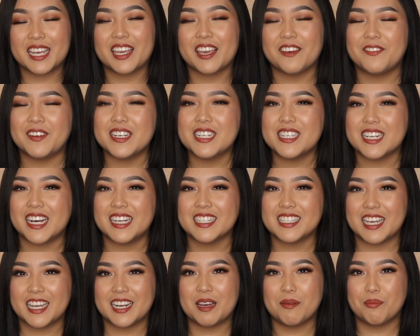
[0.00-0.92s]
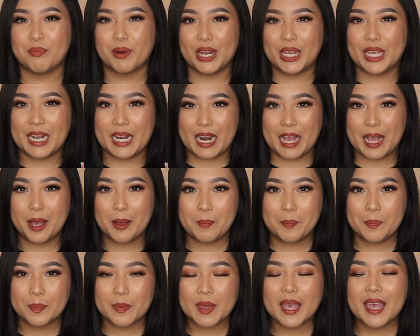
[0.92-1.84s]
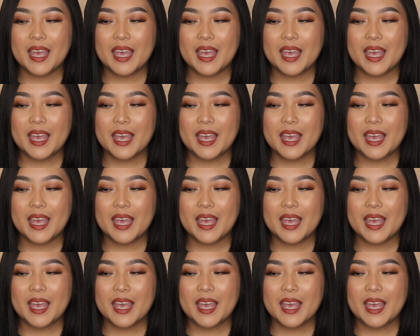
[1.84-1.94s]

Like if it does end up breaking up,